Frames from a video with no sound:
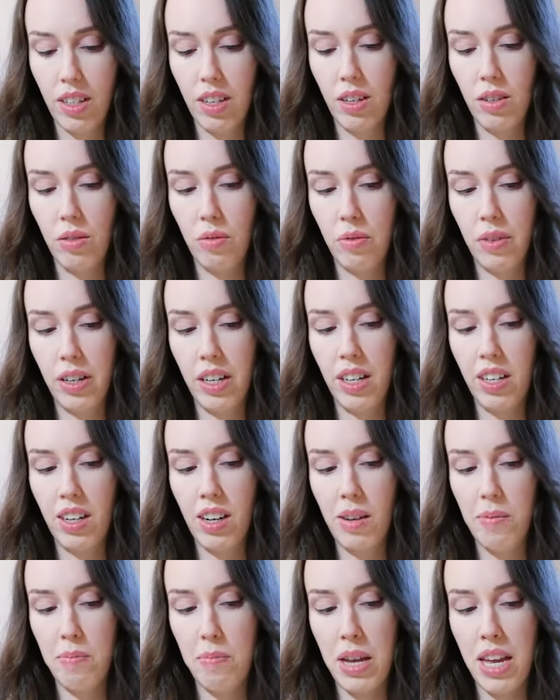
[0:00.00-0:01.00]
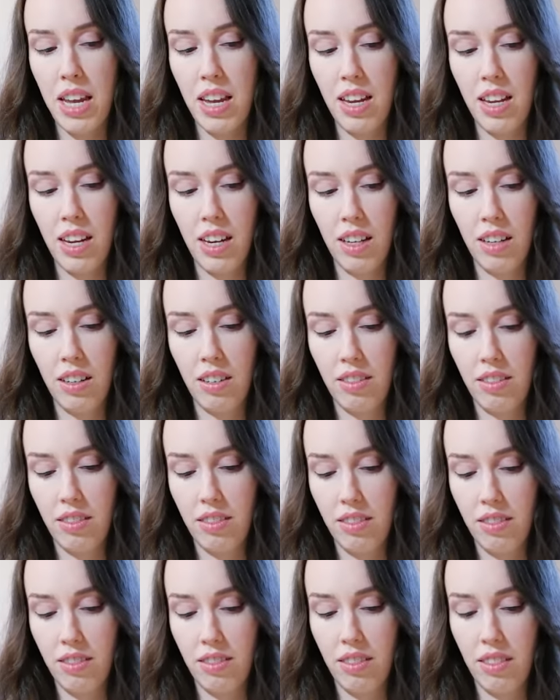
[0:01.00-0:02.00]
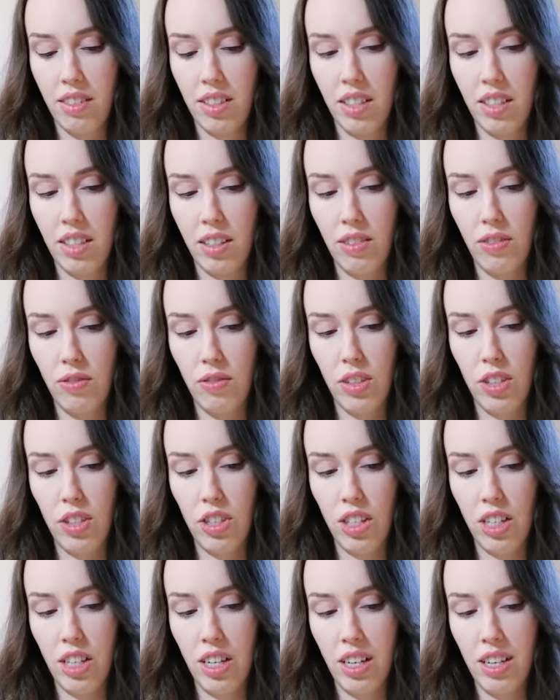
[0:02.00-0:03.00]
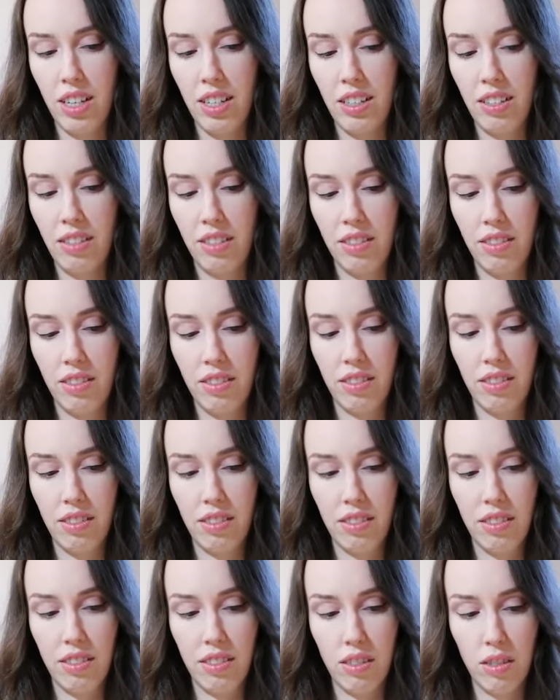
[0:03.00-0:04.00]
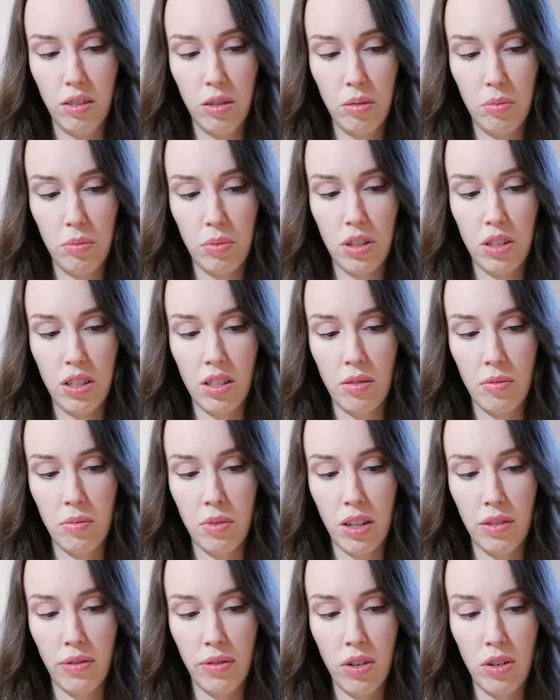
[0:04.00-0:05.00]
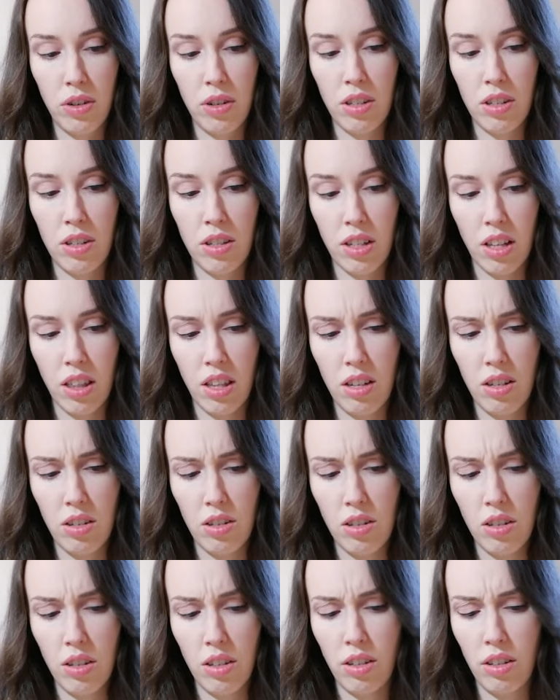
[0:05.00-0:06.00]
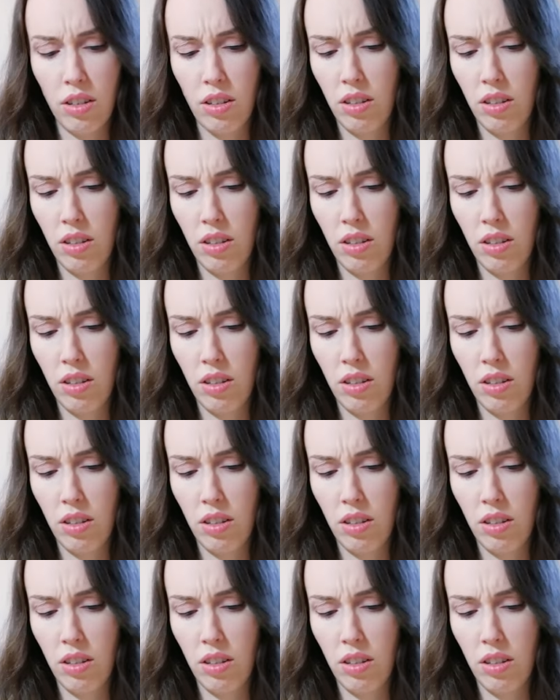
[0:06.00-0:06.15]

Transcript: We got Pan. Vegeta? Oops, my focus, I think so.